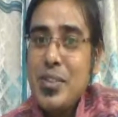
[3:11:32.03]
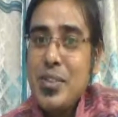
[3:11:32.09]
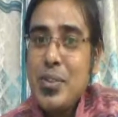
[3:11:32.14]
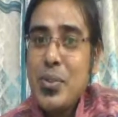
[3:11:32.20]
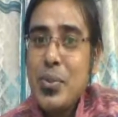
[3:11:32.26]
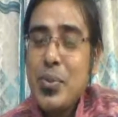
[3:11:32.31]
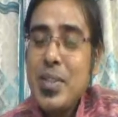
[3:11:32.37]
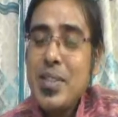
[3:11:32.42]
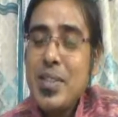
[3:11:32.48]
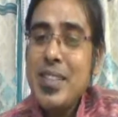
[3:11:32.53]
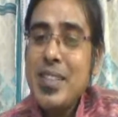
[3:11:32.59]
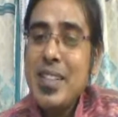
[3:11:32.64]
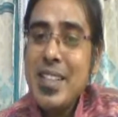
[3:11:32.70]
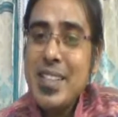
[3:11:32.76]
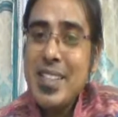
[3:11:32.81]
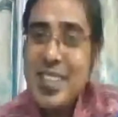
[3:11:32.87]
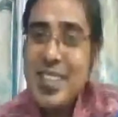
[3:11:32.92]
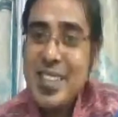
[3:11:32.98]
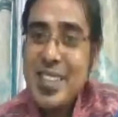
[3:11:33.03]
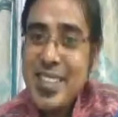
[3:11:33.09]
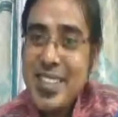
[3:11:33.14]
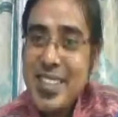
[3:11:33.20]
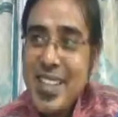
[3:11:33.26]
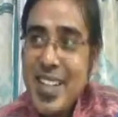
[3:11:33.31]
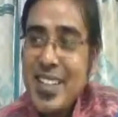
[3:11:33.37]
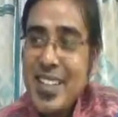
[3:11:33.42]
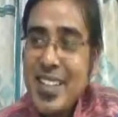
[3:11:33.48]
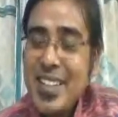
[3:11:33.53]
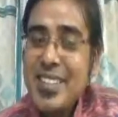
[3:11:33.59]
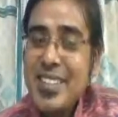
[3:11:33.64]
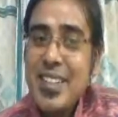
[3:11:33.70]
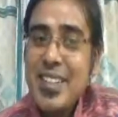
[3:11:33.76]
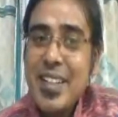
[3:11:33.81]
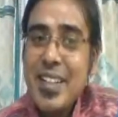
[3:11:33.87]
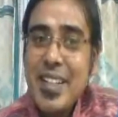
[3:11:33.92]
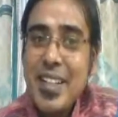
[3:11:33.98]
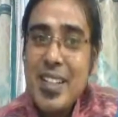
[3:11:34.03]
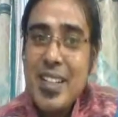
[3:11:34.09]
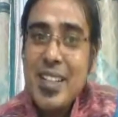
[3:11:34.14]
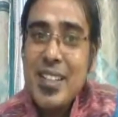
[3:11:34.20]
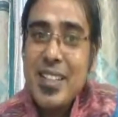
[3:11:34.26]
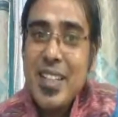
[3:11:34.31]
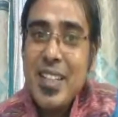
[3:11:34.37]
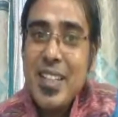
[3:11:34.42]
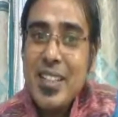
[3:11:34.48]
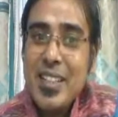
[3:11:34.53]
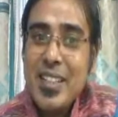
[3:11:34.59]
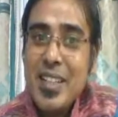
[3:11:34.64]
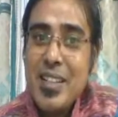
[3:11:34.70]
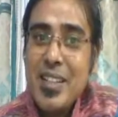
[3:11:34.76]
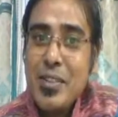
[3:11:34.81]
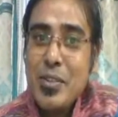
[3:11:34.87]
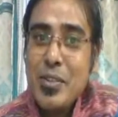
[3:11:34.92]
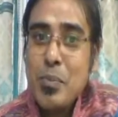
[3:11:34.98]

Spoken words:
to his lecture and his critical thinking